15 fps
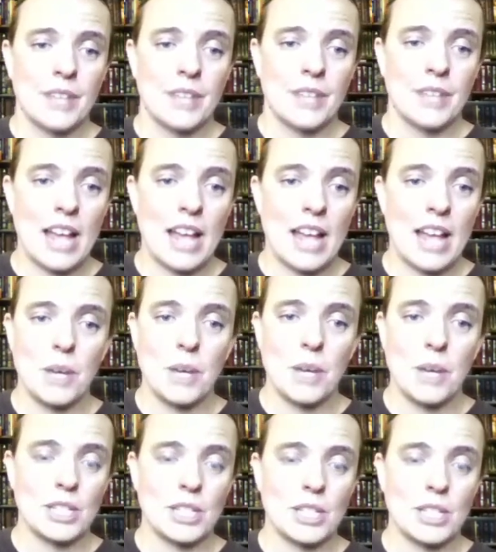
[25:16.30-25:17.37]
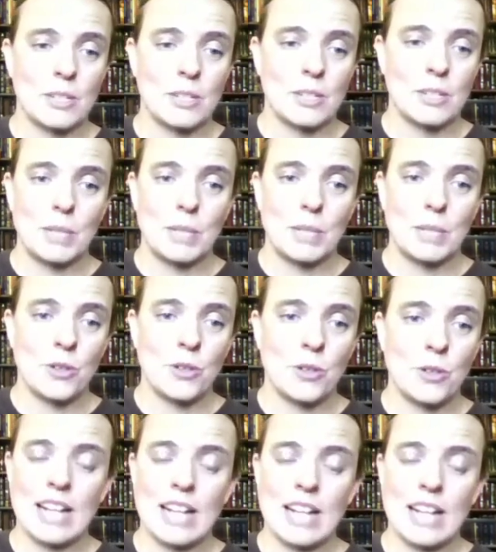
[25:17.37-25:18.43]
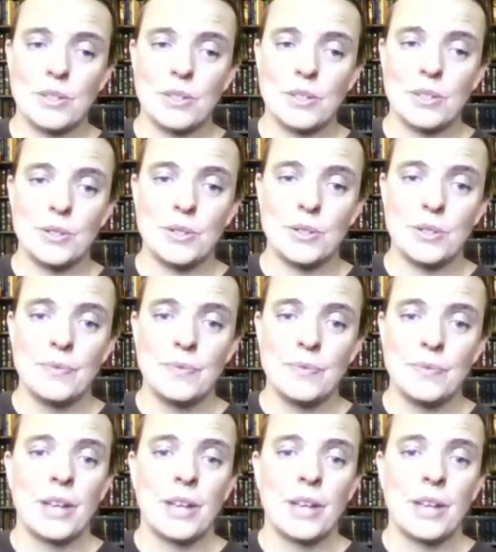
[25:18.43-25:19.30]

Okay, so we'll be cranking through